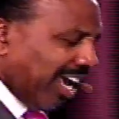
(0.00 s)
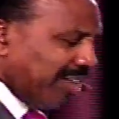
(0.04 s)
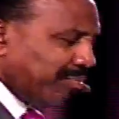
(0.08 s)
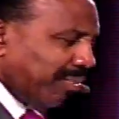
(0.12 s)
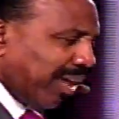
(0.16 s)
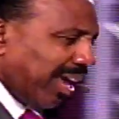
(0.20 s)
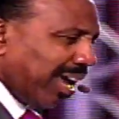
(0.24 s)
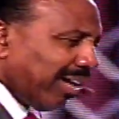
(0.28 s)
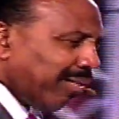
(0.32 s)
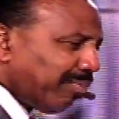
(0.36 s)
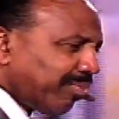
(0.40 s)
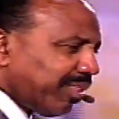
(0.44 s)

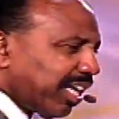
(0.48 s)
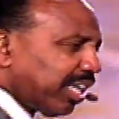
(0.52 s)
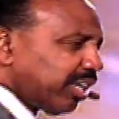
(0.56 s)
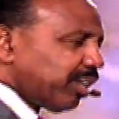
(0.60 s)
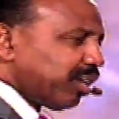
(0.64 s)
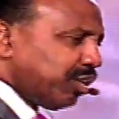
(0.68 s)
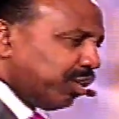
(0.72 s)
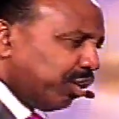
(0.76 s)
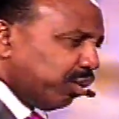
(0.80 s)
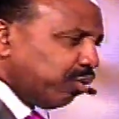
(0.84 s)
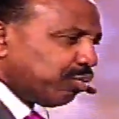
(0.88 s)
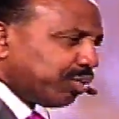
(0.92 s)
amen,
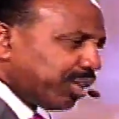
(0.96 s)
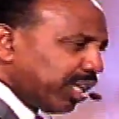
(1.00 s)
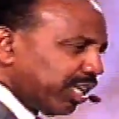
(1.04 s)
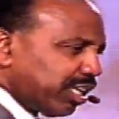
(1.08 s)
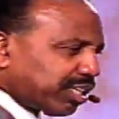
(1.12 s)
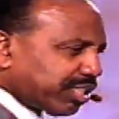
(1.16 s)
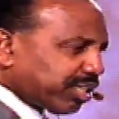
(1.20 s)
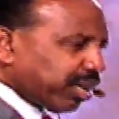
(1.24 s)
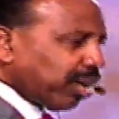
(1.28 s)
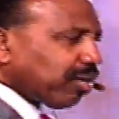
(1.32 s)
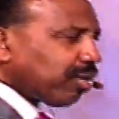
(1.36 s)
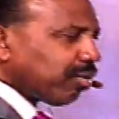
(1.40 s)
that you
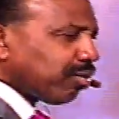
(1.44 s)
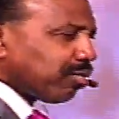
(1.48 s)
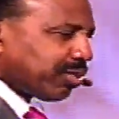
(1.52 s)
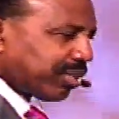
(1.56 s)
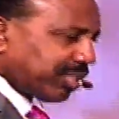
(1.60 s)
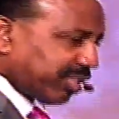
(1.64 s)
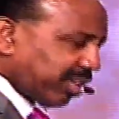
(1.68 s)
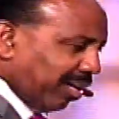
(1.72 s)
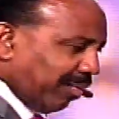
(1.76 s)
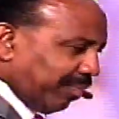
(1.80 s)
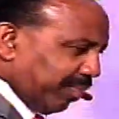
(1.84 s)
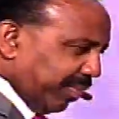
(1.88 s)

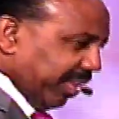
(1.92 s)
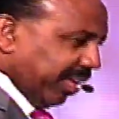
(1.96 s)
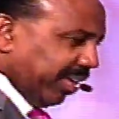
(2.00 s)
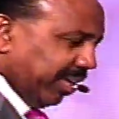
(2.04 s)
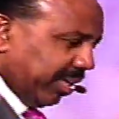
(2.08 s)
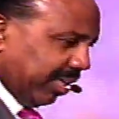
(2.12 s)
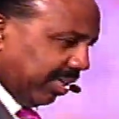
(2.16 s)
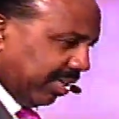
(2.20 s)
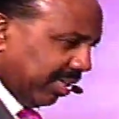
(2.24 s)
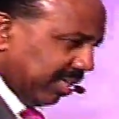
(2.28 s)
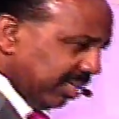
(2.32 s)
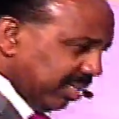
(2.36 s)
deserve
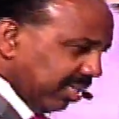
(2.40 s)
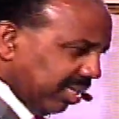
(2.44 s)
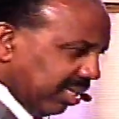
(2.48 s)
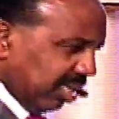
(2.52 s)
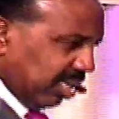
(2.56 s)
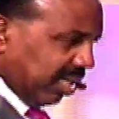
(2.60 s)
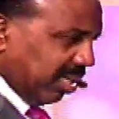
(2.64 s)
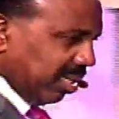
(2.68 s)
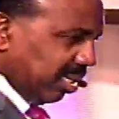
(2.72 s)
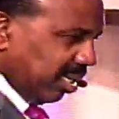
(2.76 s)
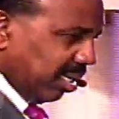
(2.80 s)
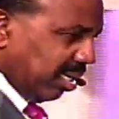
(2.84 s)
something
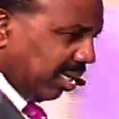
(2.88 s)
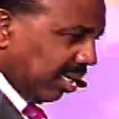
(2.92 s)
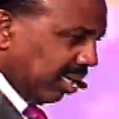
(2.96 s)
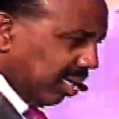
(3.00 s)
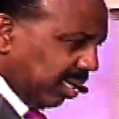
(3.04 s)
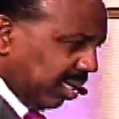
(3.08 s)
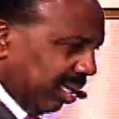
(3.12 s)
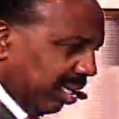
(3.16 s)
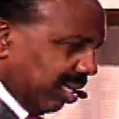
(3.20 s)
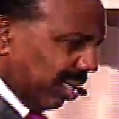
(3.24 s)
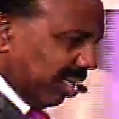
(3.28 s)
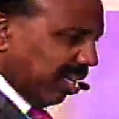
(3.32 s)

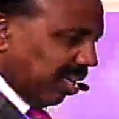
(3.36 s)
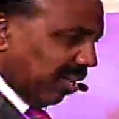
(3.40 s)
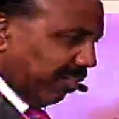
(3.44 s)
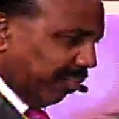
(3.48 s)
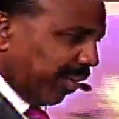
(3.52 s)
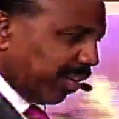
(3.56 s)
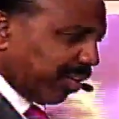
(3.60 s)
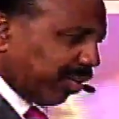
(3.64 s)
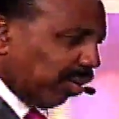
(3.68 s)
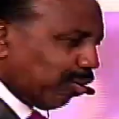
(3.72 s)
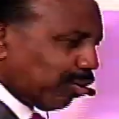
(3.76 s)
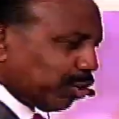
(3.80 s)

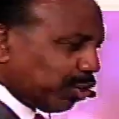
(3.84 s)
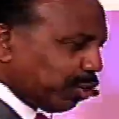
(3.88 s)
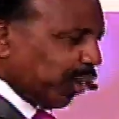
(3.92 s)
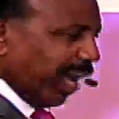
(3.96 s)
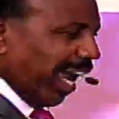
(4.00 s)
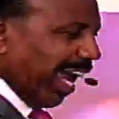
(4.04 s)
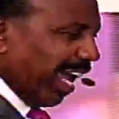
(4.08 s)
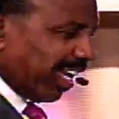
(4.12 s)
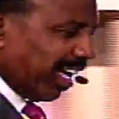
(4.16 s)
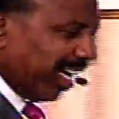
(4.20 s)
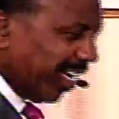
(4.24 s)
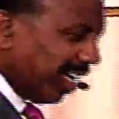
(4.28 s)
because you
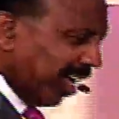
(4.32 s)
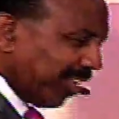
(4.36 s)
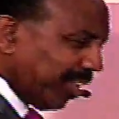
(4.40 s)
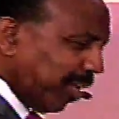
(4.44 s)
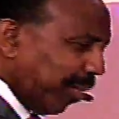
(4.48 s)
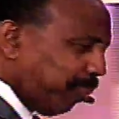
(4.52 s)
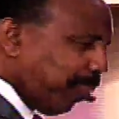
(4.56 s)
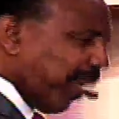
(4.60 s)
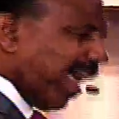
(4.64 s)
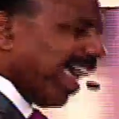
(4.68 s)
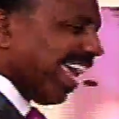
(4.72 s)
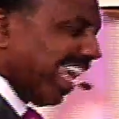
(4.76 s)
had
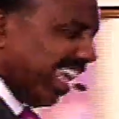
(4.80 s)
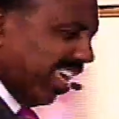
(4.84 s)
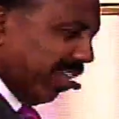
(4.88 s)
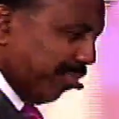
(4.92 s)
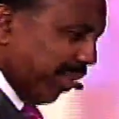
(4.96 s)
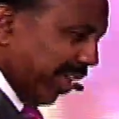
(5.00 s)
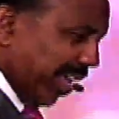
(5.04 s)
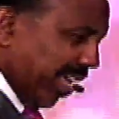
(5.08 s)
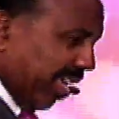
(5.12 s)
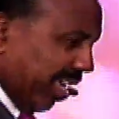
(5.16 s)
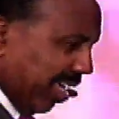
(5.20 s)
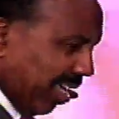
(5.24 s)
another
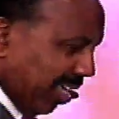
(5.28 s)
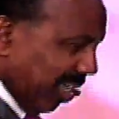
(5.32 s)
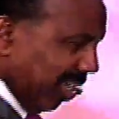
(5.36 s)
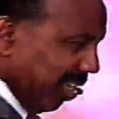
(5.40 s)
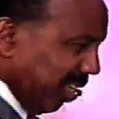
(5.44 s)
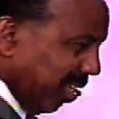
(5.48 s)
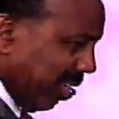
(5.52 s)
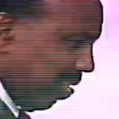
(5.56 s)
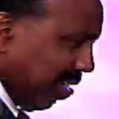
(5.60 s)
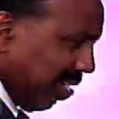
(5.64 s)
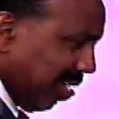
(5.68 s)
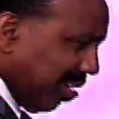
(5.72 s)
baby,
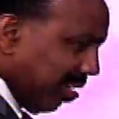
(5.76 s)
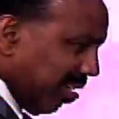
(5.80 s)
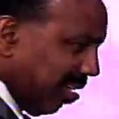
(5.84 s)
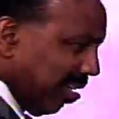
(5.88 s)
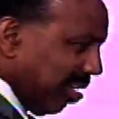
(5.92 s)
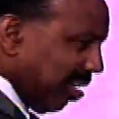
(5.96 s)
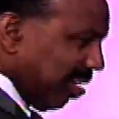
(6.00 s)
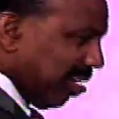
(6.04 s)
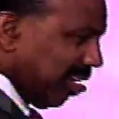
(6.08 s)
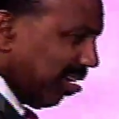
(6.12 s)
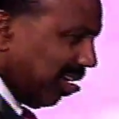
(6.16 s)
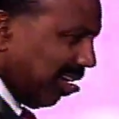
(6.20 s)

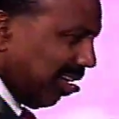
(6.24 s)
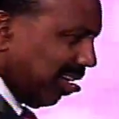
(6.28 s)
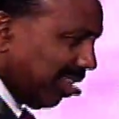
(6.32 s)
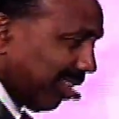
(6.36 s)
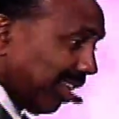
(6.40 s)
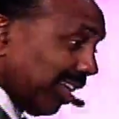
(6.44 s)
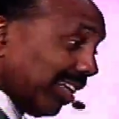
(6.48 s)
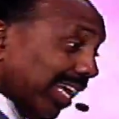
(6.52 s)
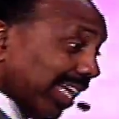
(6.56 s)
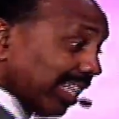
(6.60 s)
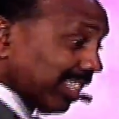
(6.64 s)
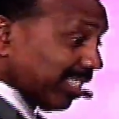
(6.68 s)

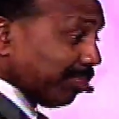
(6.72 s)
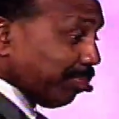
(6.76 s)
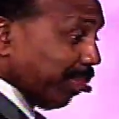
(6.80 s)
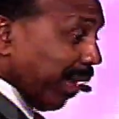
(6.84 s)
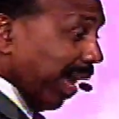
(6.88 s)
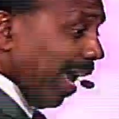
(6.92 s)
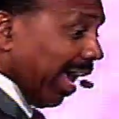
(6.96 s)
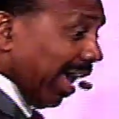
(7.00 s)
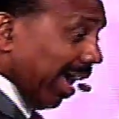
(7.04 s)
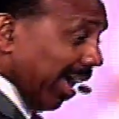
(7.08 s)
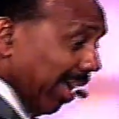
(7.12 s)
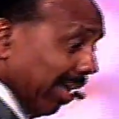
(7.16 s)
then that's
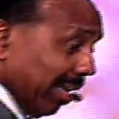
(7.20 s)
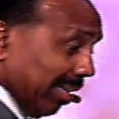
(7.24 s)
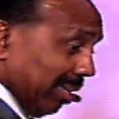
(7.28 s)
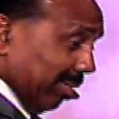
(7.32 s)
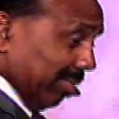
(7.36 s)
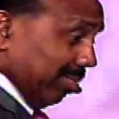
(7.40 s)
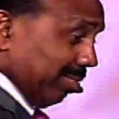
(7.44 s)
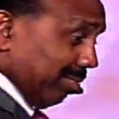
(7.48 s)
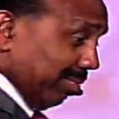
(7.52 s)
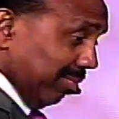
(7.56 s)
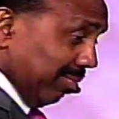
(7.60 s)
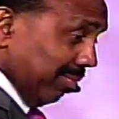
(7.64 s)
bad.
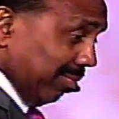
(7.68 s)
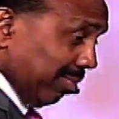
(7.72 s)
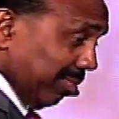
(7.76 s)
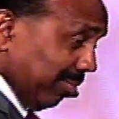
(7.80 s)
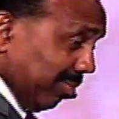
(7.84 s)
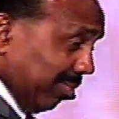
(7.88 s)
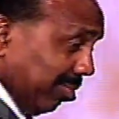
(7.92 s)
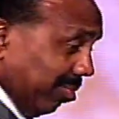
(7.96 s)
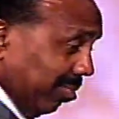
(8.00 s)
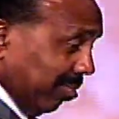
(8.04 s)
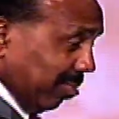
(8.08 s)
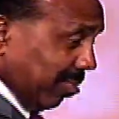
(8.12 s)

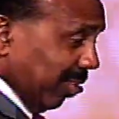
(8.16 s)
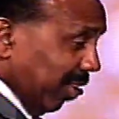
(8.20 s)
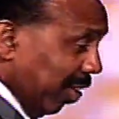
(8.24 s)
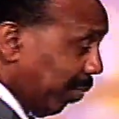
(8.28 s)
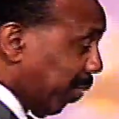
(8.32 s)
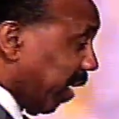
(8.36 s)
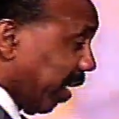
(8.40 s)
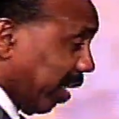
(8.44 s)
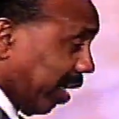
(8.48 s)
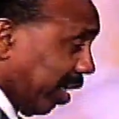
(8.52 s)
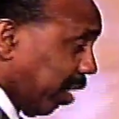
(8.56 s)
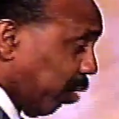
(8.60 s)

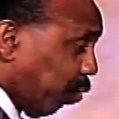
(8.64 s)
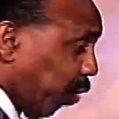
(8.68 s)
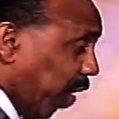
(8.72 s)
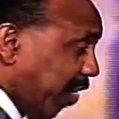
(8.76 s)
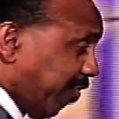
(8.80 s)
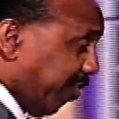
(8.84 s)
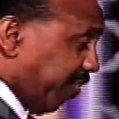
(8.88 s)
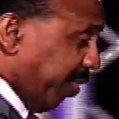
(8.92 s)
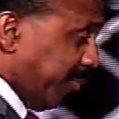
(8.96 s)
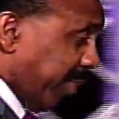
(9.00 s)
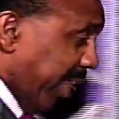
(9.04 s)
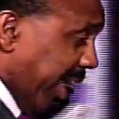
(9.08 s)
You better get
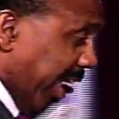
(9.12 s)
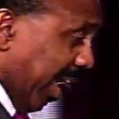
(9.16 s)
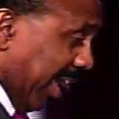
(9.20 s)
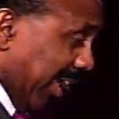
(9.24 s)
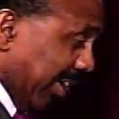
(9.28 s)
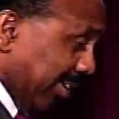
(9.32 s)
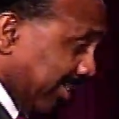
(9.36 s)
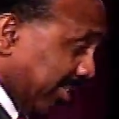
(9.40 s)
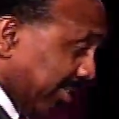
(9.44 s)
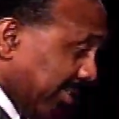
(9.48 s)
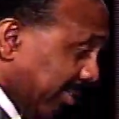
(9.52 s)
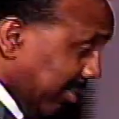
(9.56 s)
away from
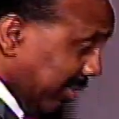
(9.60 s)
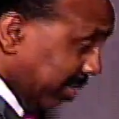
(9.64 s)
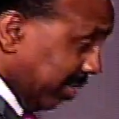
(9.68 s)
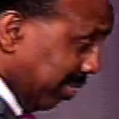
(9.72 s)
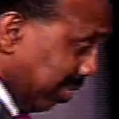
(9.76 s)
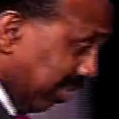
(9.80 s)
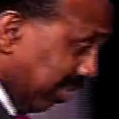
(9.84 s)
that.